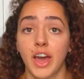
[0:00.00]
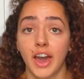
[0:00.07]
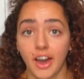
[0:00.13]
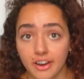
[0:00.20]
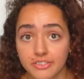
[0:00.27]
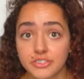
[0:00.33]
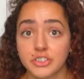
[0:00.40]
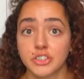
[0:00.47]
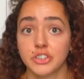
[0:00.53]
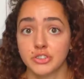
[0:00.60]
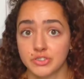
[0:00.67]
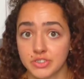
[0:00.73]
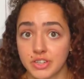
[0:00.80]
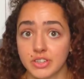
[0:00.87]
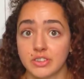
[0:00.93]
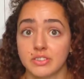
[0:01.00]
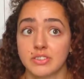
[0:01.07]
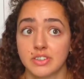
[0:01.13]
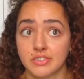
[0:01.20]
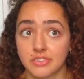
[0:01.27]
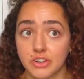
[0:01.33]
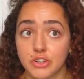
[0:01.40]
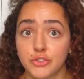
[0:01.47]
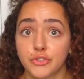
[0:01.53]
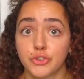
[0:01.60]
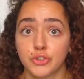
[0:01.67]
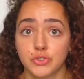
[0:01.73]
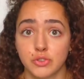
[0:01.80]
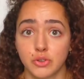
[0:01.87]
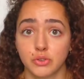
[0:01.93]
after using differin
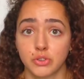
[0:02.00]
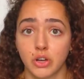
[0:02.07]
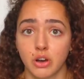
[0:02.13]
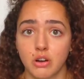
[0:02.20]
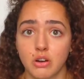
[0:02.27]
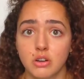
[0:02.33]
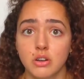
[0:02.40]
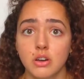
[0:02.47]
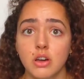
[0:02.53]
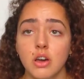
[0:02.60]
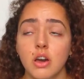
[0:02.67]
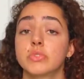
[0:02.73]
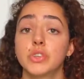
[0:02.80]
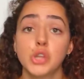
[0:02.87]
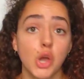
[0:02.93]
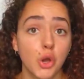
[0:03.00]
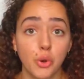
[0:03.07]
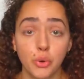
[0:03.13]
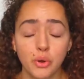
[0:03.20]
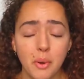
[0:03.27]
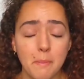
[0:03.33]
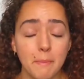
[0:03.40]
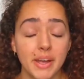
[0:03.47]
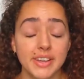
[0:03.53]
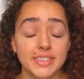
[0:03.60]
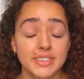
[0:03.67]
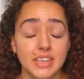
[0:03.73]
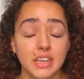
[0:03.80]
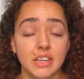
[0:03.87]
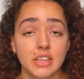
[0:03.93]
for so long. No, my
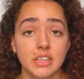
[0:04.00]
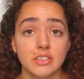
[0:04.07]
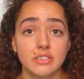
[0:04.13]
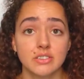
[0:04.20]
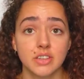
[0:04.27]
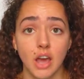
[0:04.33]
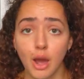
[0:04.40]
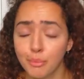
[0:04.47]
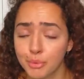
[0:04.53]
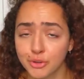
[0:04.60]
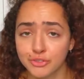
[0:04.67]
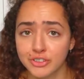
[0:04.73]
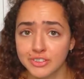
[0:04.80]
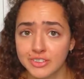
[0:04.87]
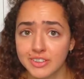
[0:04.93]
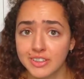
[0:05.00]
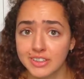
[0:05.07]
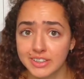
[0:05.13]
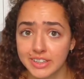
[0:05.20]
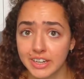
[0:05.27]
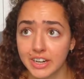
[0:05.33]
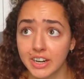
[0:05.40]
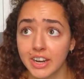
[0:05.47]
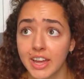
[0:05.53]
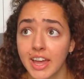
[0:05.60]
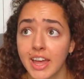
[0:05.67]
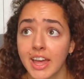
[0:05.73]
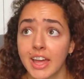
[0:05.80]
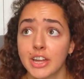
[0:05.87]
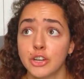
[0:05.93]
skin is not perfectly clear.
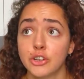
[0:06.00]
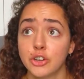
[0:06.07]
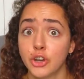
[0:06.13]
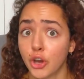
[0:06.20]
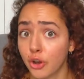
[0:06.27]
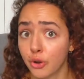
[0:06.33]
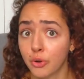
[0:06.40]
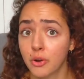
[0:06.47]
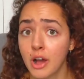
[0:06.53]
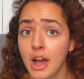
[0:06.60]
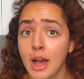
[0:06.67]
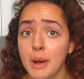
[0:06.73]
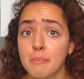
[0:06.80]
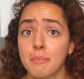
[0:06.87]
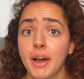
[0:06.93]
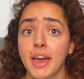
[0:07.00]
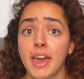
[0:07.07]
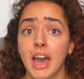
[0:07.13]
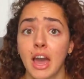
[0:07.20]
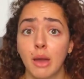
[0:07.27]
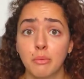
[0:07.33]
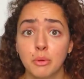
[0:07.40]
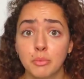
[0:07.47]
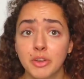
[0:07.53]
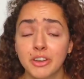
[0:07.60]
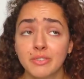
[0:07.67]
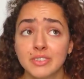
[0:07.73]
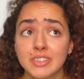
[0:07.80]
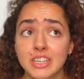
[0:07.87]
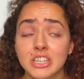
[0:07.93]
No, my
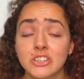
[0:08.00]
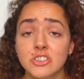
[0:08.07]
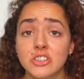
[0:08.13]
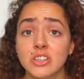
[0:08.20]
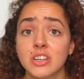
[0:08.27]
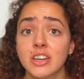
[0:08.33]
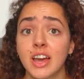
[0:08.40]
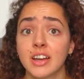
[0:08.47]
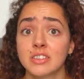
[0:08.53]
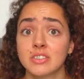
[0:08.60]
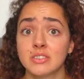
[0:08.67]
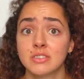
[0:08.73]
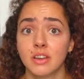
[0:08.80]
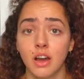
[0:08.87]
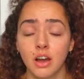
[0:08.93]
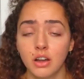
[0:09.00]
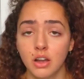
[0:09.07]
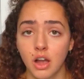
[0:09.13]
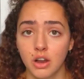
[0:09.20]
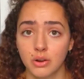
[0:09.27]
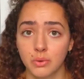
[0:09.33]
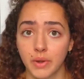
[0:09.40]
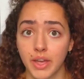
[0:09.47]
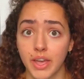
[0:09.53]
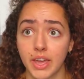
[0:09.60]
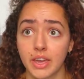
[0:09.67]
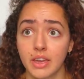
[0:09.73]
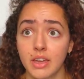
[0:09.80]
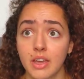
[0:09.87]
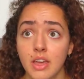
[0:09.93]
hyperpigmentation has not gone
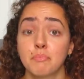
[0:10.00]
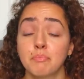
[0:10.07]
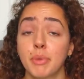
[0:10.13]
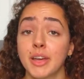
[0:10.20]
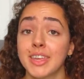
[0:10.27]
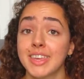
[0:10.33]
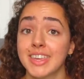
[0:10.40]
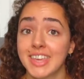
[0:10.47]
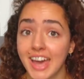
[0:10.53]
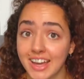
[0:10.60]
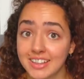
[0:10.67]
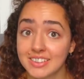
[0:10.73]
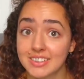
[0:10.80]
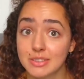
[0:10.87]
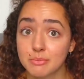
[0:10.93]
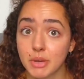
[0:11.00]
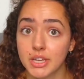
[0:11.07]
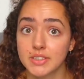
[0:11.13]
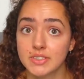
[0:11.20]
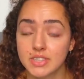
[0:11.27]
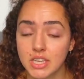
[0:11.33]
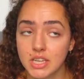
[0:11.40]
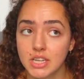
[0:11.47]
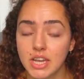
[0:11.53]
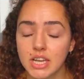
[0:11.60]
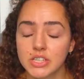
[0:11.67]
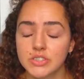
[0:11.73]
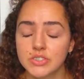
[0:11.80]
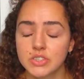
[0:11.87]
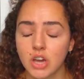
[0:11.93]
away. But yes, my skin
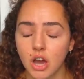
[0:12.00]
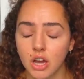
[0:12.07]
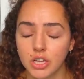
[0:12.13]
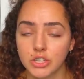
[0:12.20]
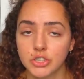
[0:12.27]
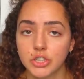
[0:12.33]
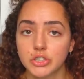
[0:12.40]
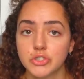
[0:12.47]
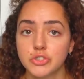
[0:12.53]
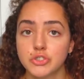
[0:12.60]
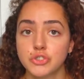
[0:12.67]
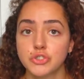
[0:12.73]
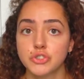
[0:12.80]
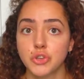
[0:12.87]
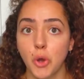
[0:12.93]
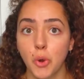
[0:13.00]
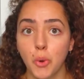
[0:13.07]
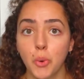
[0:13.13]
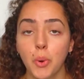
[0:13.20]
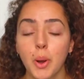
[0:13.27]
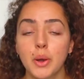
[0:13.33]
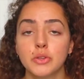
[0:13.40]
has gotten so